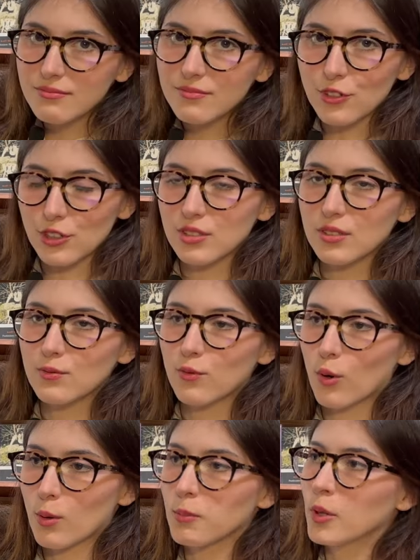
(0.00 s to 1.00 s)
first and
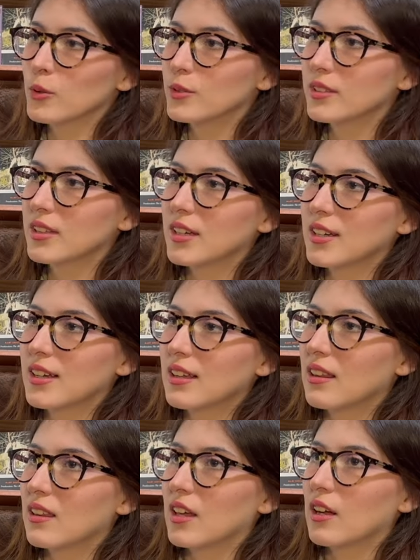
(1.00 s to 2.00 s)
foremost.
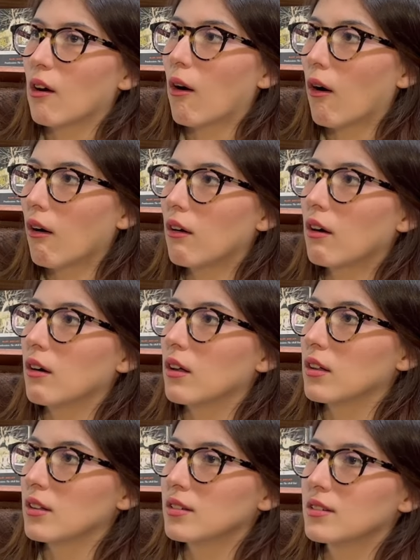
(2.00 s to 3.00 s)
They
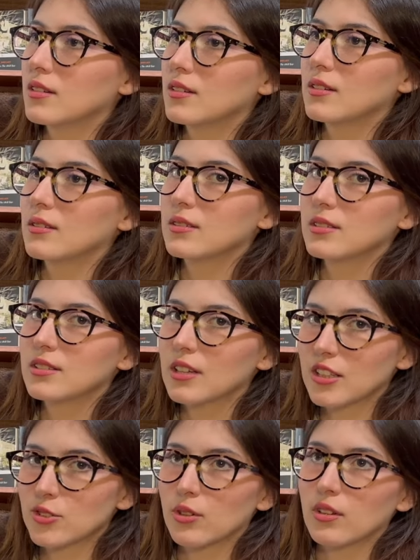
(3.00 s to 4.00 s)
all
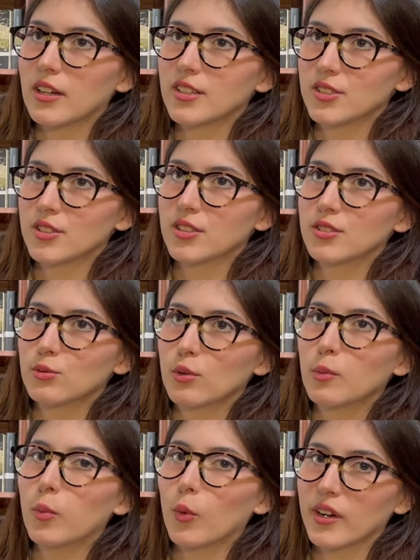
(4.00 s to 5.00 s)
sexualize her to a
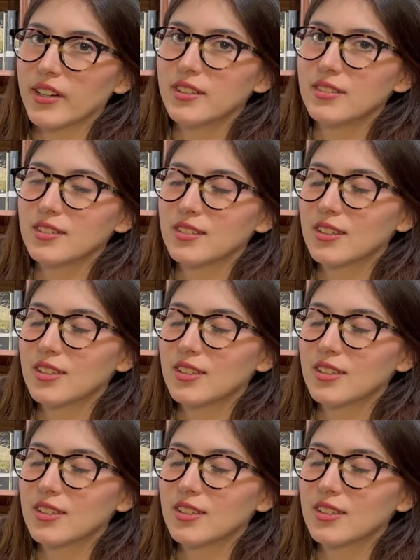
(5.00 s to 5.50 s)
point,